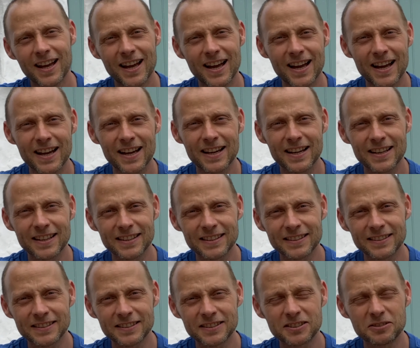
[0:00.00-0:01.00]

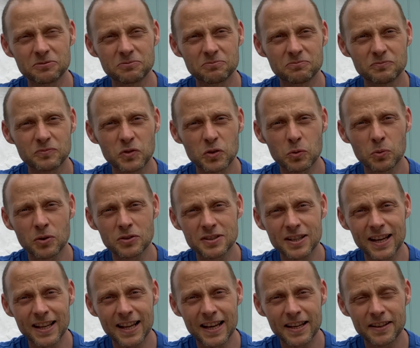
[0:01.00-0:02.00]
and the ones that
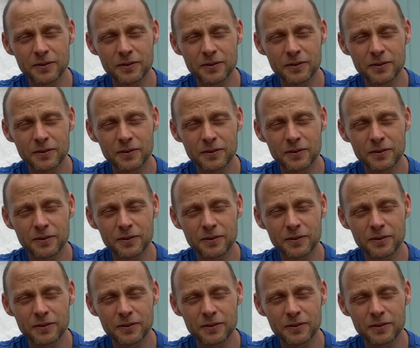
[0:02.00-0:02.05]
I like,